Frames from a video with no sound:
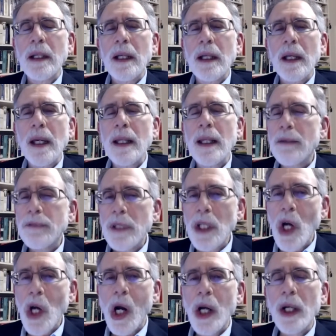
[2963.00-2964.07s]
and
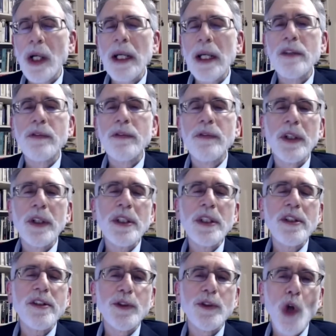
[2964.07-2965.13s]
FDR as very
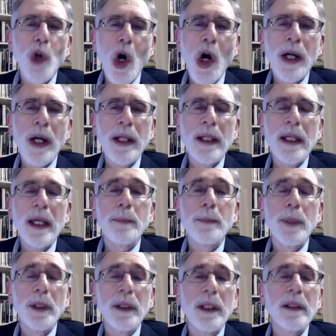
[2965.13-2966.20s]
strong and
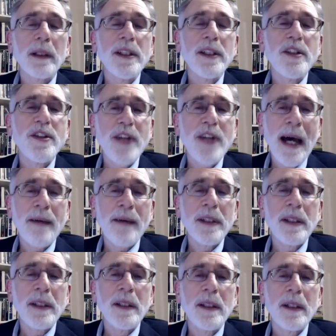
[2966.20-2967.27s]
politically
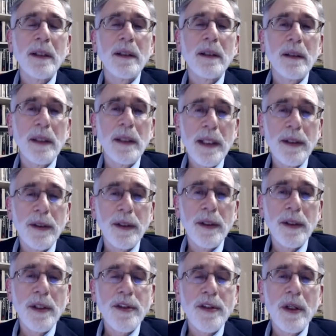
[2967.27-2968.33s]
savvy
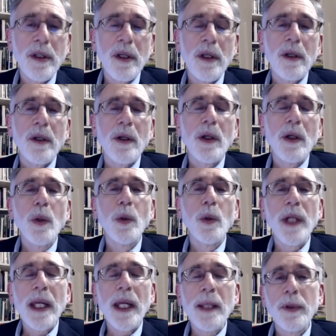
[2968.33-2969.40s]
leaders who
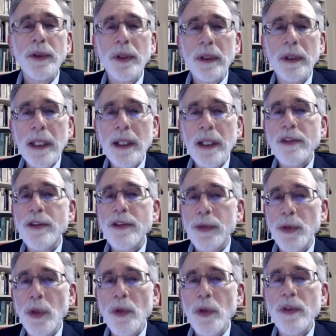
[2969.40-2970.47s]
were able to lead us
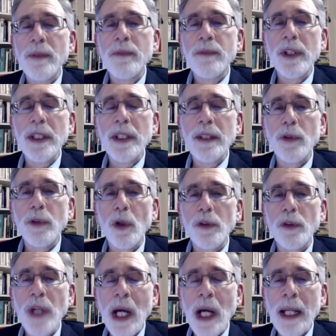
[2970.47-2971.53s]
through some very
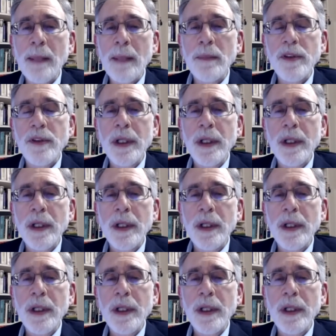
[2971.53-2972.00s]
difficult times.